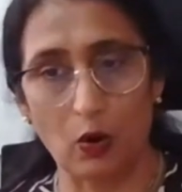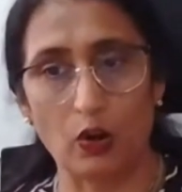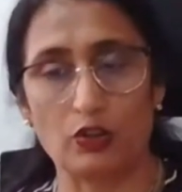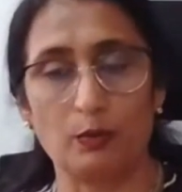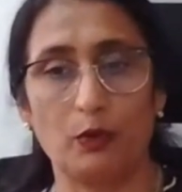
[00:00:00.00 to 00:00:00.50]

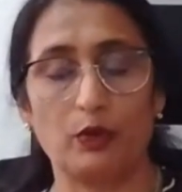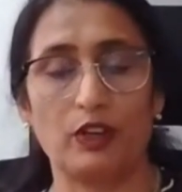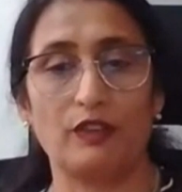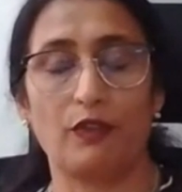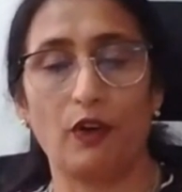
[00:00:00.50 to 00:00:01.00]

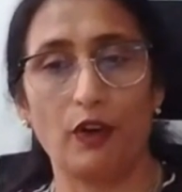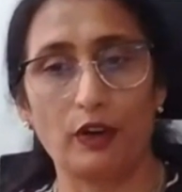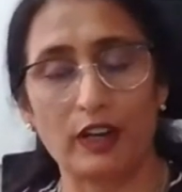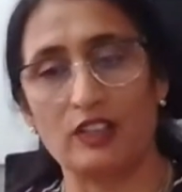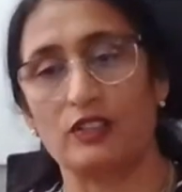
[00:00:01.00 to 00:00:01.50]
automotive or
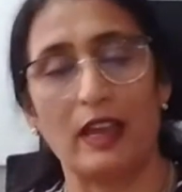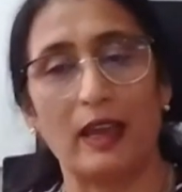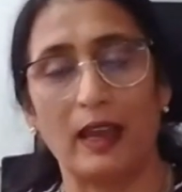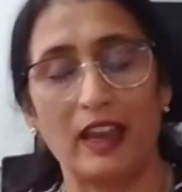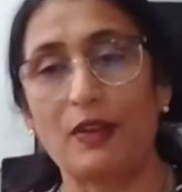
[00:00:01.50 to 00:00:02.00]

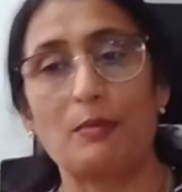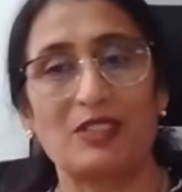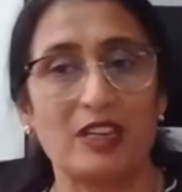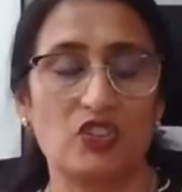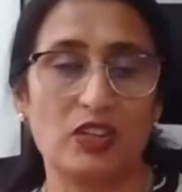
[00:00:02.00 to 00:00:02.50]

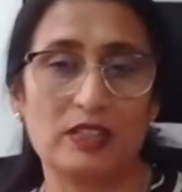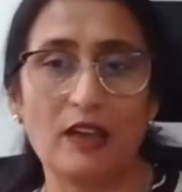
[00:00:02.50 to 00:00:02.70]
FMCGs